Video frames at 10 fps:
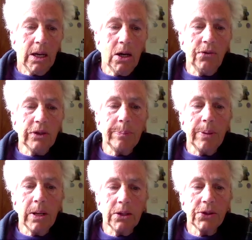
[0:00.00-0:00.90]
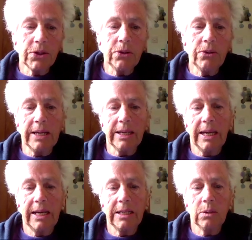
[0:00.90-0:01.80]
Over the past 2
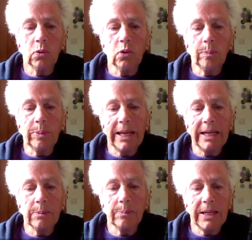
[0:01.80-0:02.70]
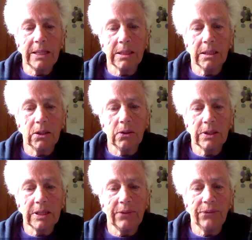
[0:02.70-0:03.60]
decades, warplanes based at
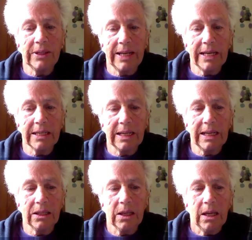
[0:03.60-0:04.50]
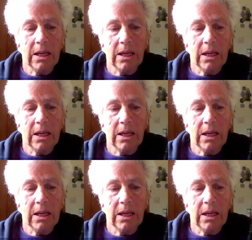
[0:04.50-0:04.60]
USAF Lakenheath